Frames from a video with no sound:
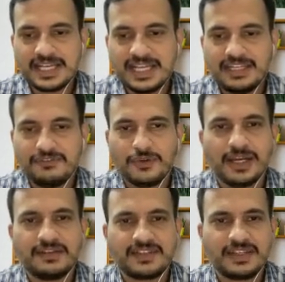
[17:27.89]
and if you
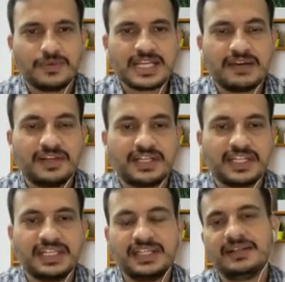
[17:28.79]
can see, which I have
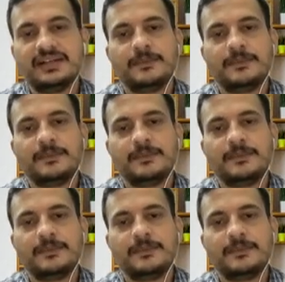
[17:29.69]
written here,